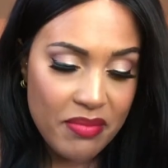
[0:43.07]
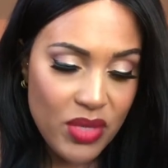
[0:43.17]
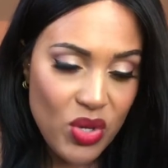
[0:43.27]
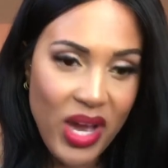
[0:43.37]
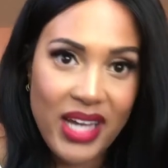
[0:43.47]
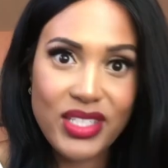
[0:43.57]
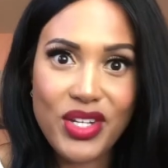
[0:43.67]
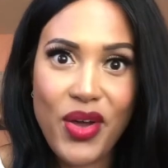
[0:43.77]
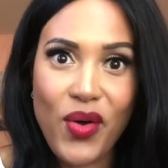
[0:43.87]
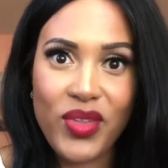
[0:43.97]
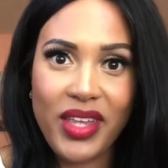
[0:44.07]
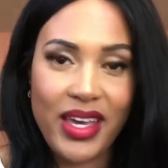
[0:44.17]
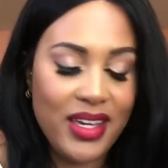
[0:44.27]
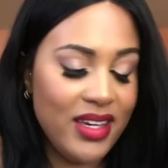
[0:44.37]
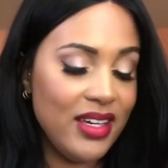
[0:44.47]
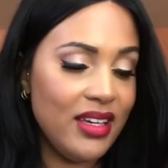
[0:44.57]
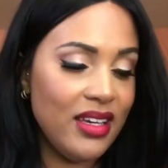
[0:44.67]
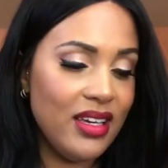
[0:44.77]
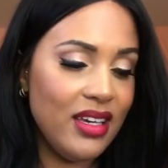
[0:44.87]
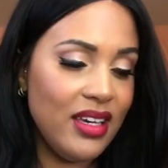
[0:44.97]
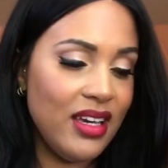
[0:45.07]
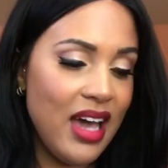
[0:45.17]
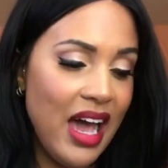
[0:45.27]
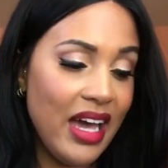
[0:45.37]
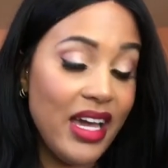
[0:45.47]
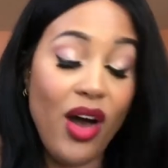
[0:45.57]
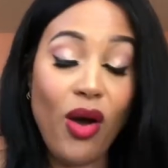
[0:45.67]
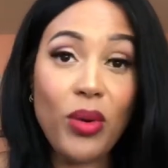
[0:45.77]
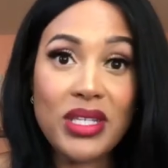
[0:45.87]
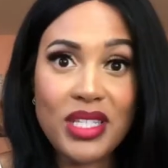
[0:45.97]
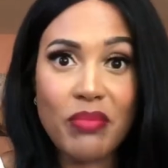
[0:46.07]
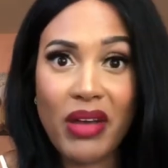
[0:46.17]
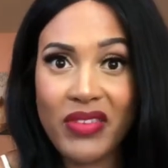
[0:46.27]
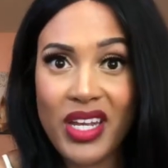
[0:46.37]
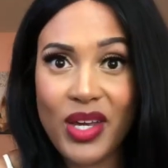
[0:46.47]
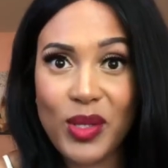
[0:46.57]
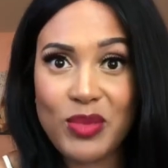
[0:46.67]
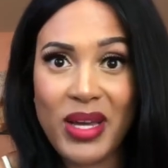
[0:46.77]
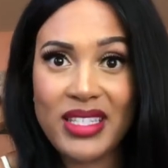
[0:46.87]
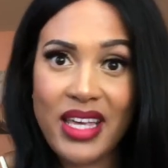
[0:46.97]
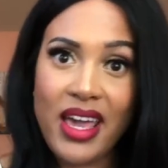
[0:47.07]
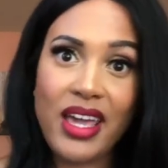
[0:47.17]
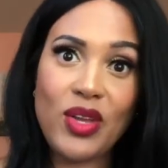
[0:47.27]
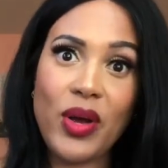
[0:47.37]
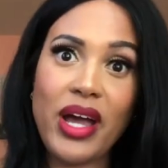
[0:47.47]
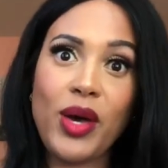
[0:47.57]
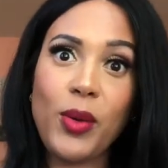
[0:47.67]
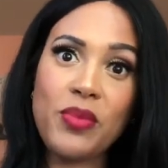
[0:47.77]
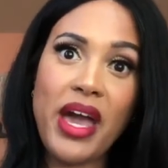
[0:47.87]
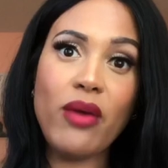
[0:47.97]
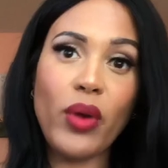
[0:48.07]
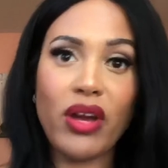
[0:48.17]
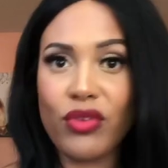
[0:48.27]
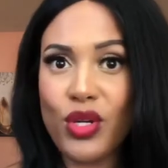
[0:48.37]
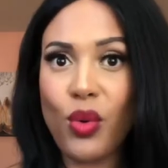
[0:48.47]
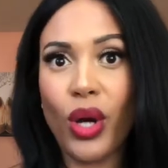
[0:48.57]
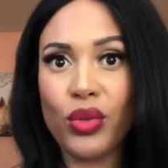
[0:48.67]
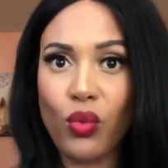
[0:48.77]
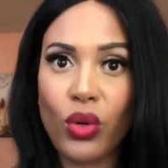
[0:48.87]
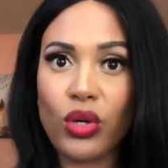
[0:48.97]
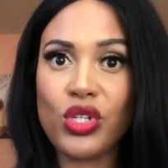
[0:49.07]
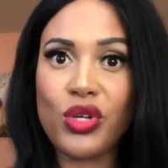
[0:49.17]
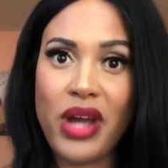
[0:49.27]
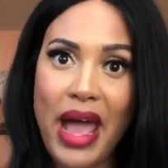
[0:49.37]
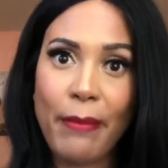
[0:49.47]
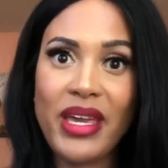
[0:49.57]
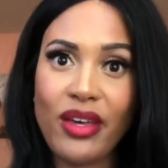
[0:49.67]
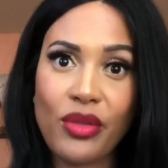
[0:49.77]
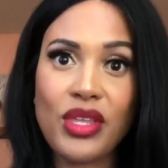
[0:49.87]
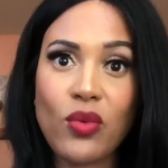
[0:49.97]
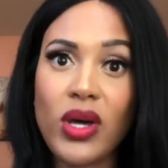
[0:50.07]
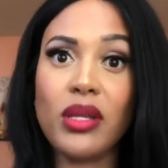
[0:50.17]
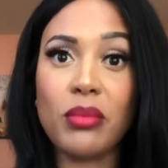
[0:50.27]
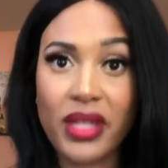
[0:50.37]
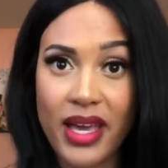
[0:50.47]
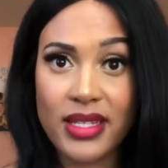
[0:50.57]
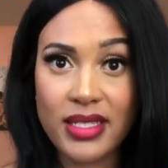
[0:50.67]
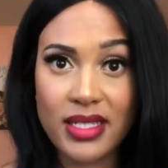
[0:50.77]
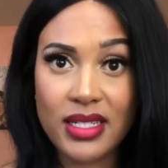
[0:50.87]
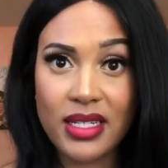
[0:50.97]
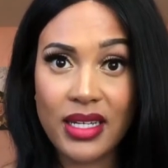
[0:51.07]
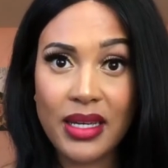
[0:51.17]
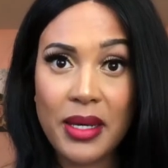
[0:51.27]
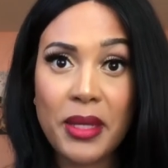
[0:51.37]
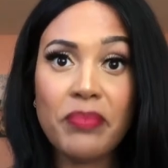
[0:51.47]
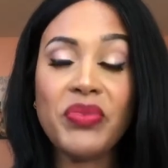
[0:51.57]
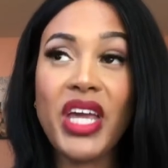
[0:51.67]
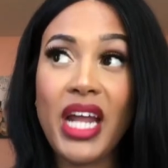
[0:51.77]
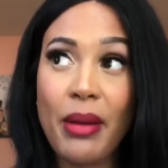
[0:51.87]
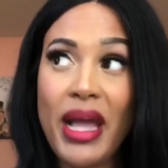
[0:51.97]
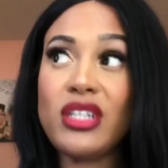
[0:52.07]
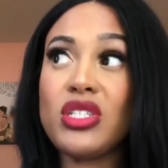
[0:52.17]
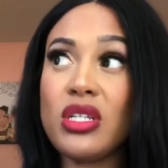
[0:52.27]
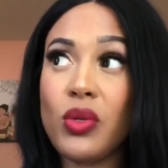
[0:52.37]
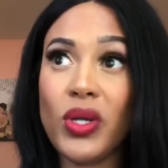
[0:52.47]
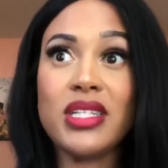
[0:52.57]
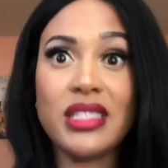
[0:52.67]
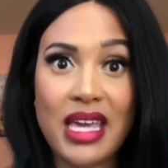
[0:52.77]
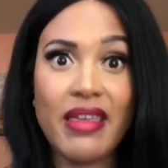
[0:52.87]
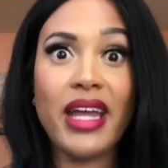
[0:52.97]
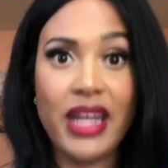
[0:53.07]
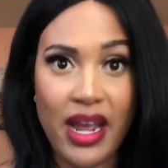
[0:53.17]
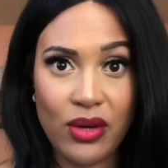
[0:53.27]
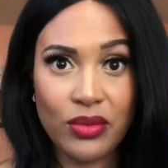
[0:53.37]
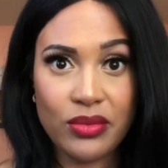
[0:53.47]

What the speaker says: You guys know that, like, I always end my videos by saying, I hope that wherever you are in the world, you're happy, healthy, well, and blessed. And I'm actually going to say that now.